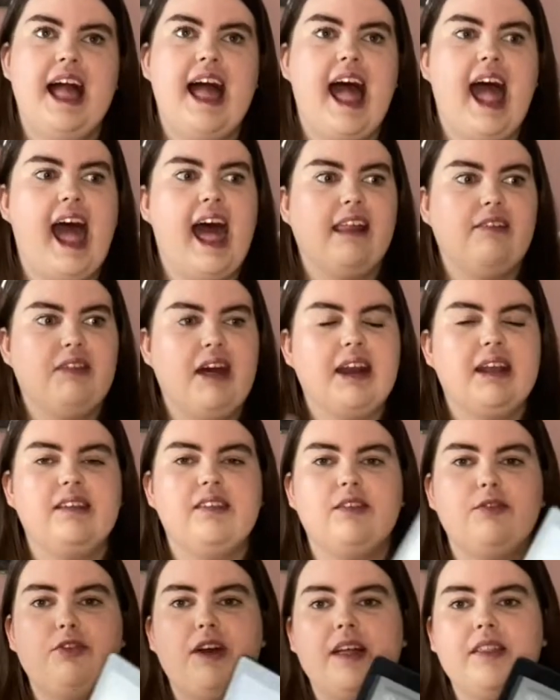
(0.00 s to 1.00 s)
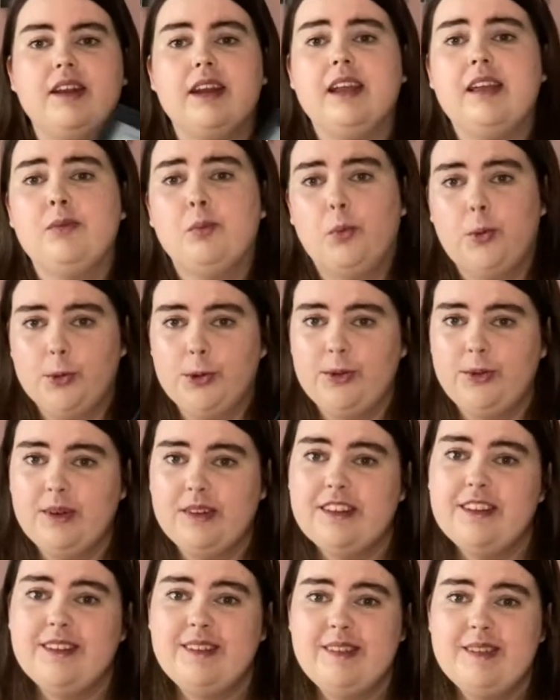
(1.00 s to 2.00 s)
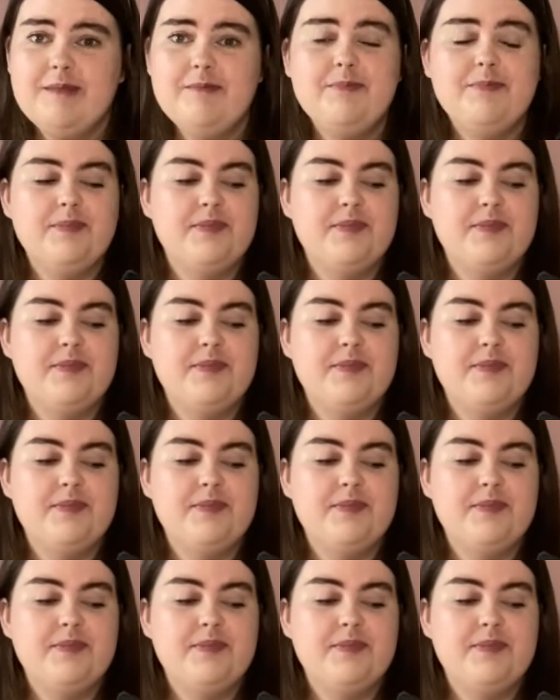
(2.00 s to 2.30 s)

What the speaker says: And that is the fact that it is water resistant.